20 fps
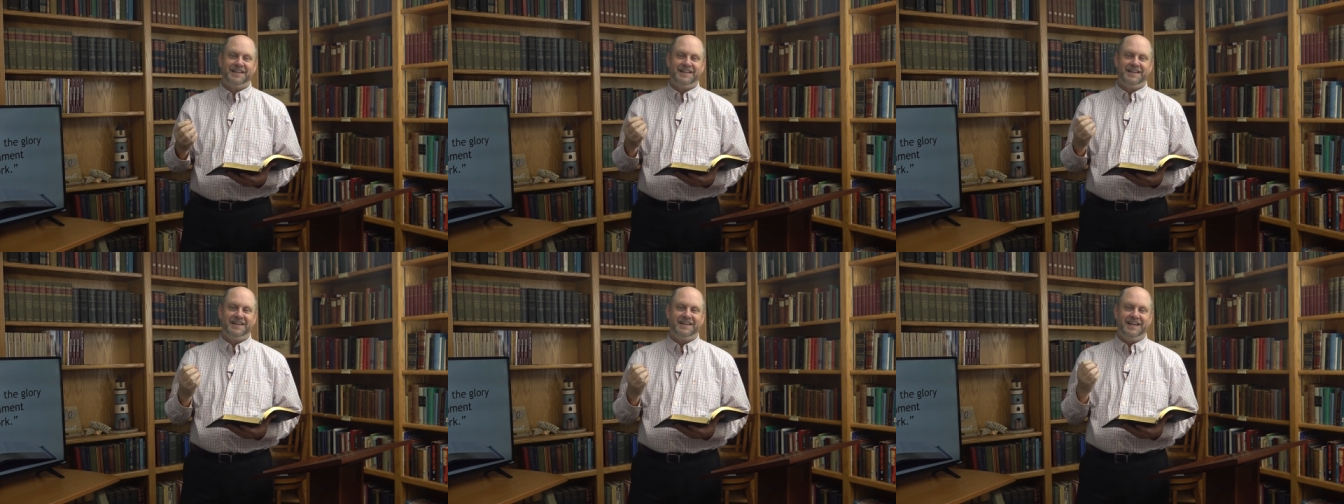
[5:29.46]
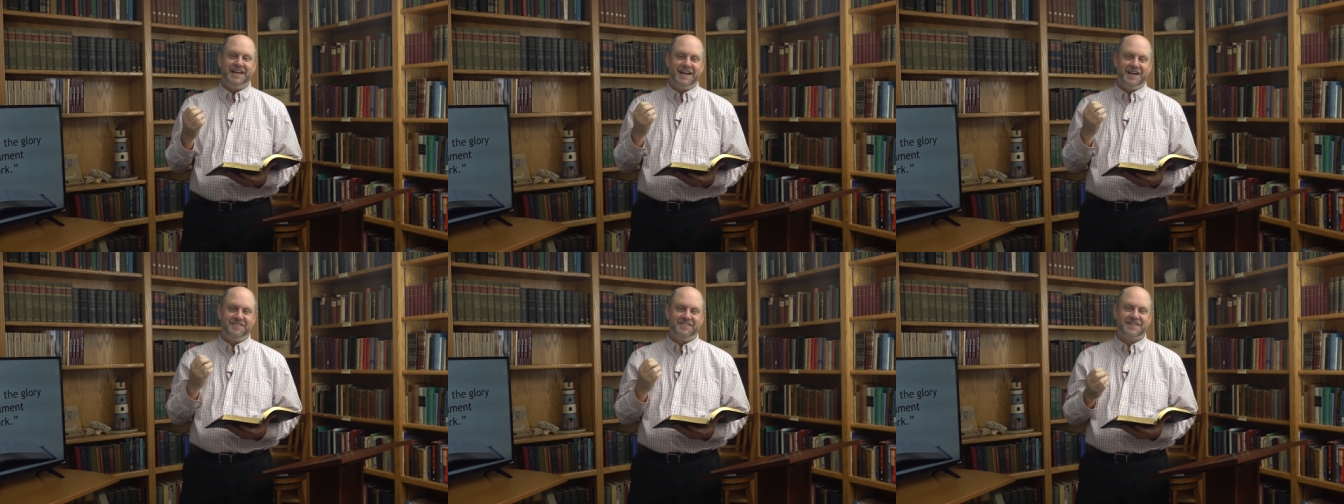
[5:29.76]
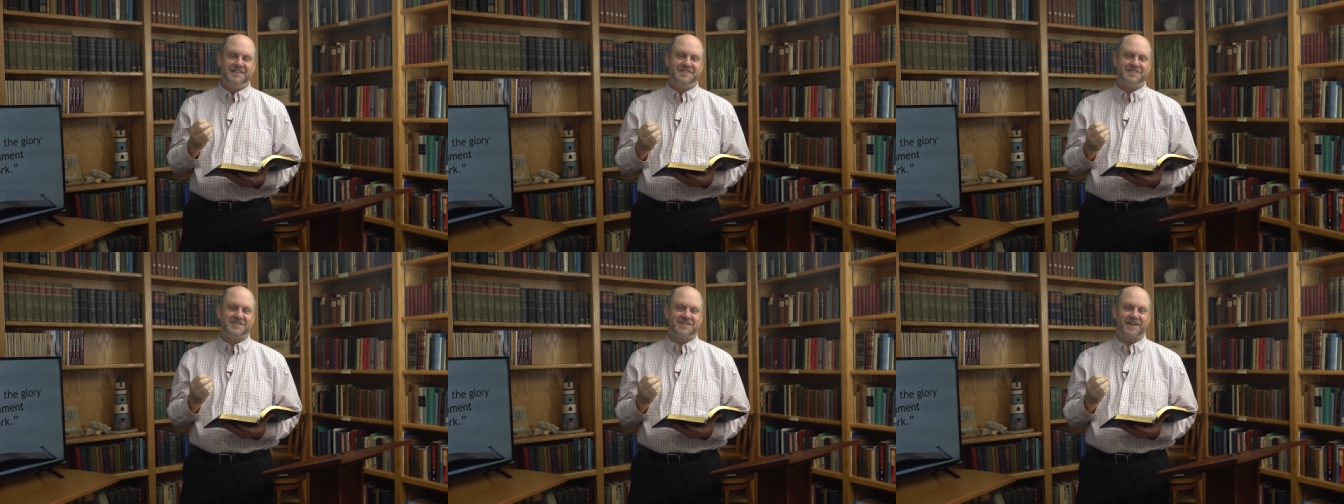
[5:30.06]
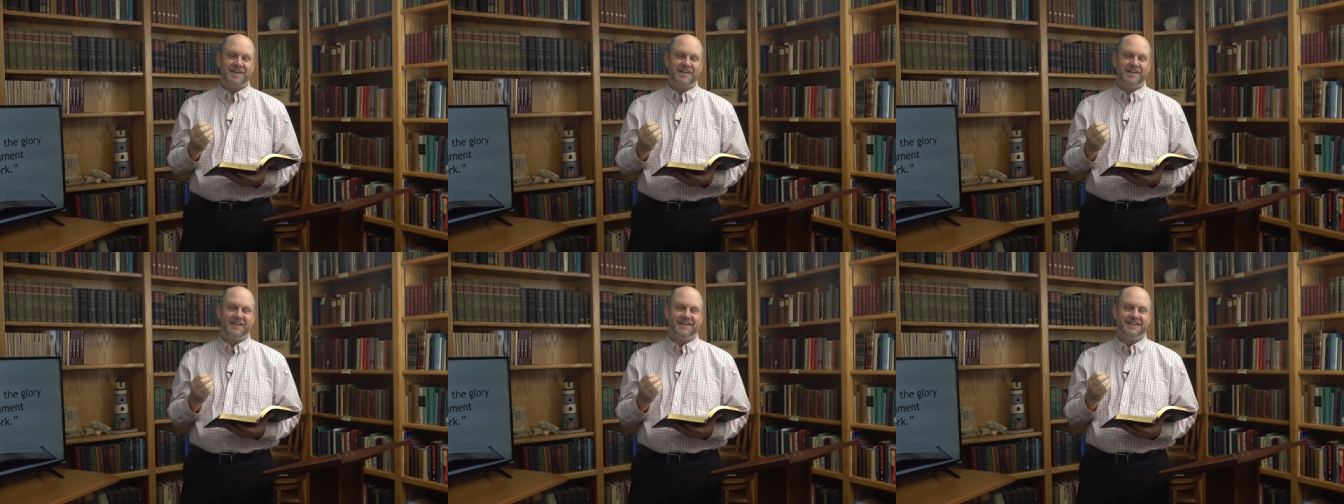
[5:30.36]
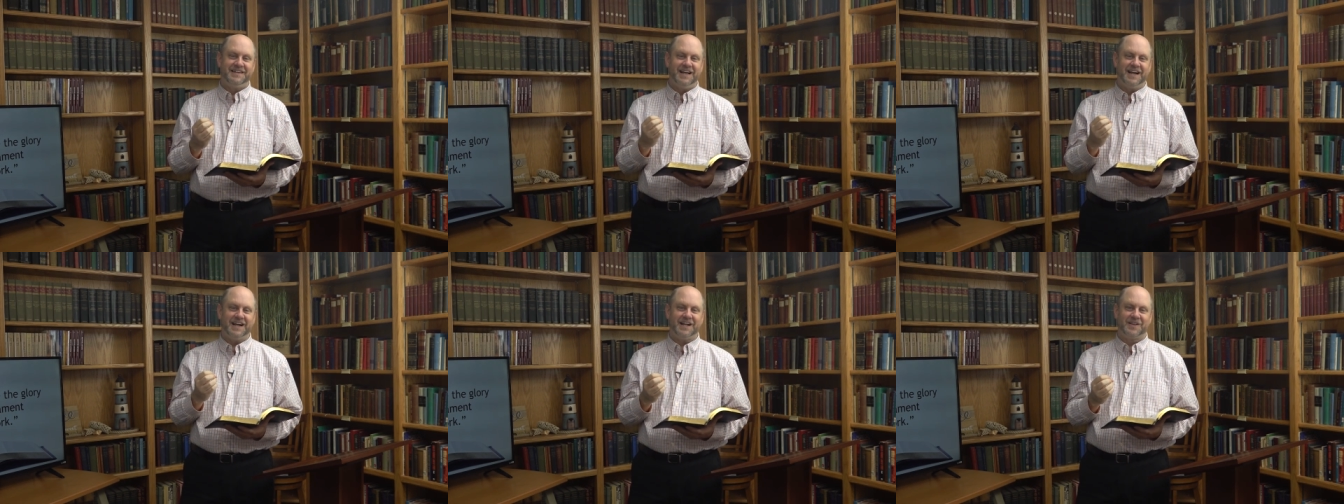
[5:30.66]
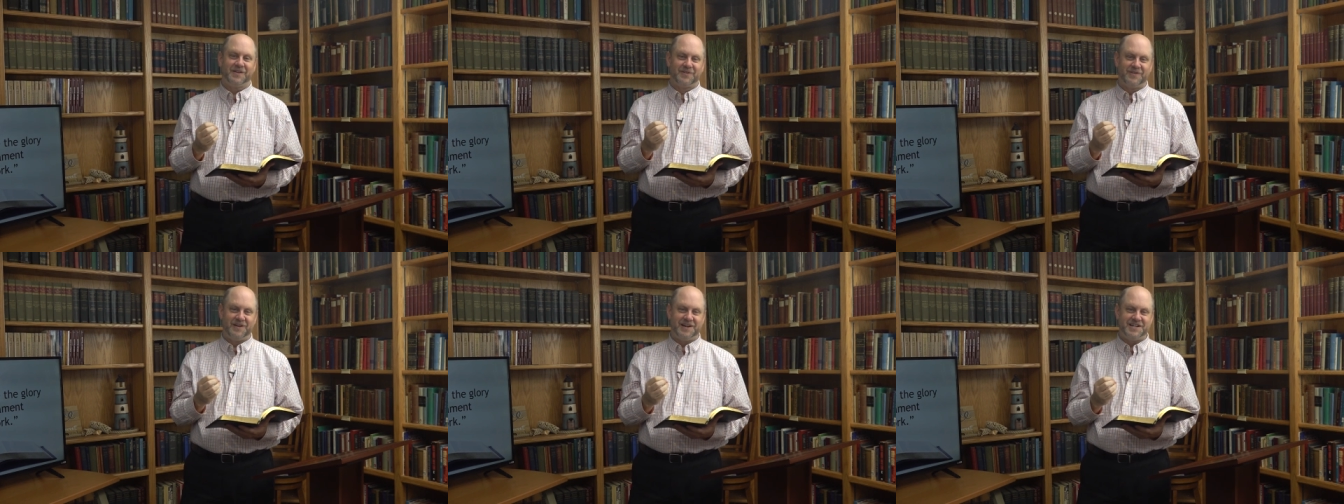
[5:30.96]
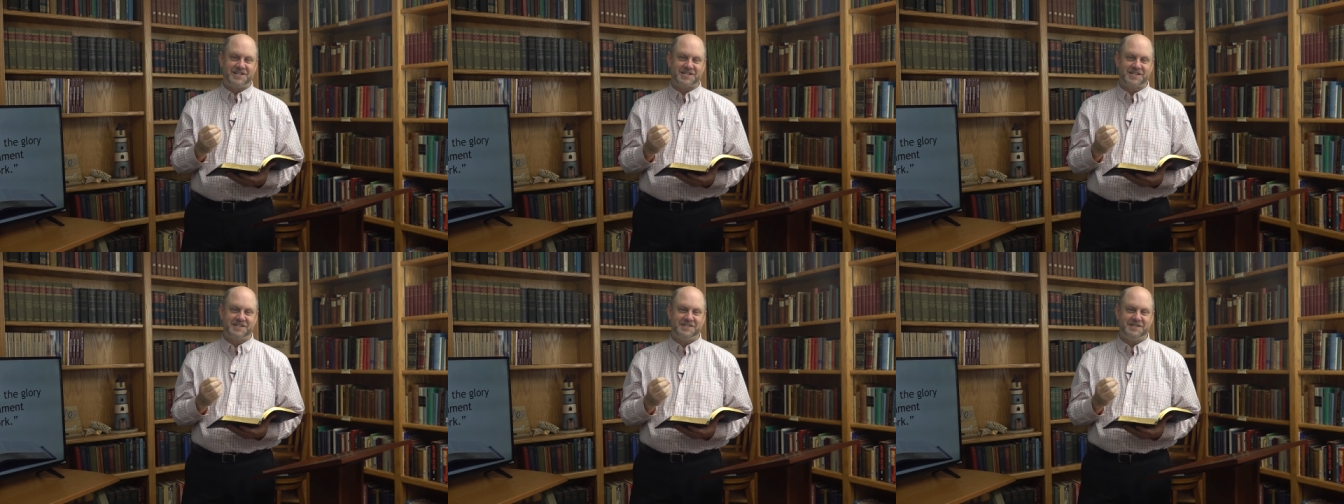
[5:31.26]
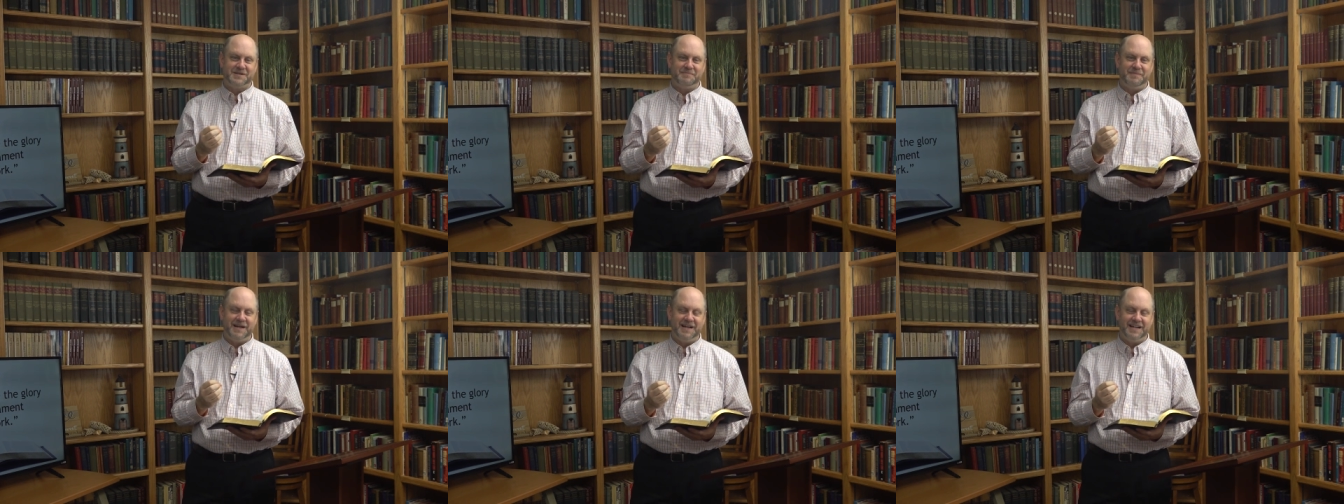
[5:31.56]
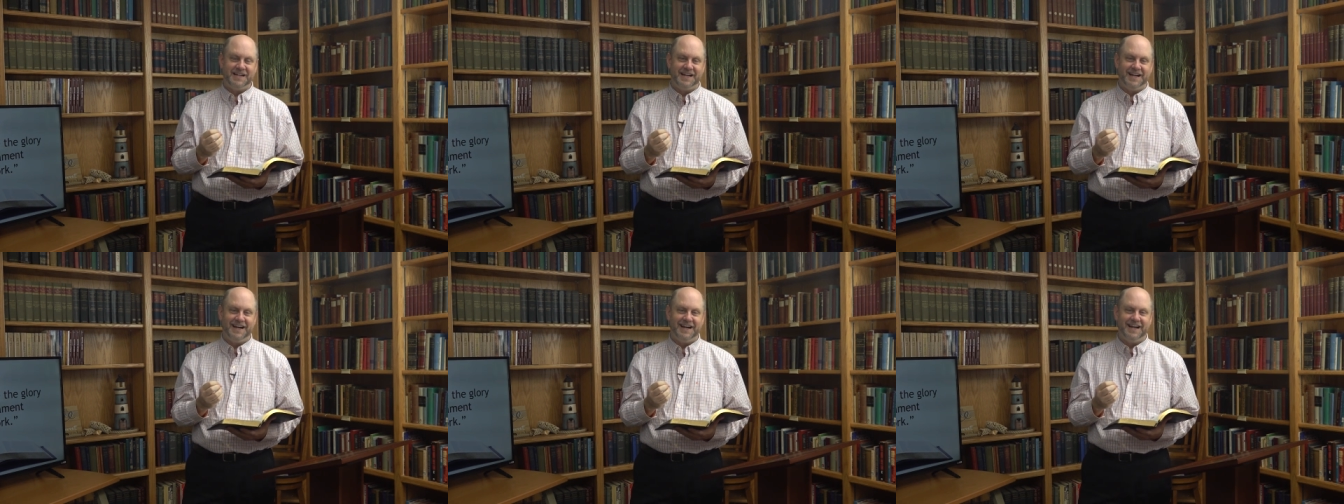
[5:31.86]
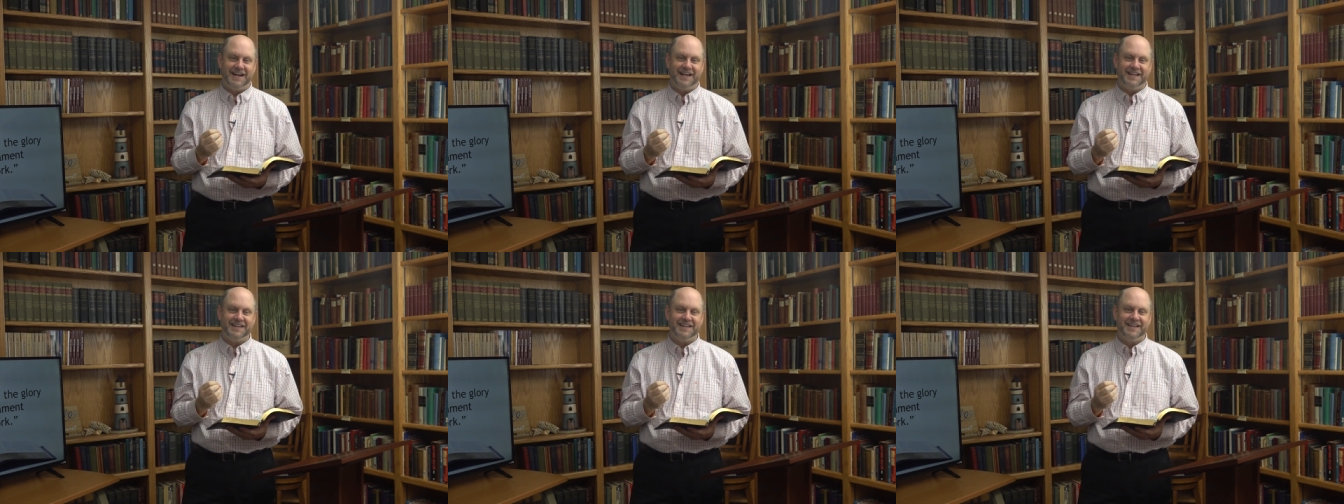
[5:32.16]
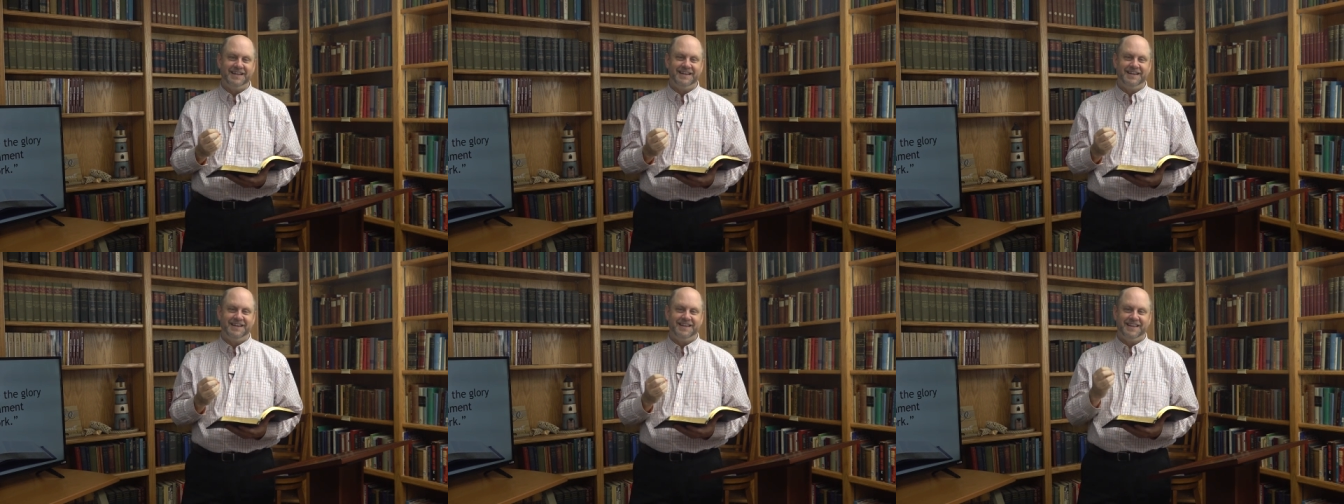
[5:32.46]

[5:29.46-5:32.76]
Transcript: The heavens are a declaration to mankind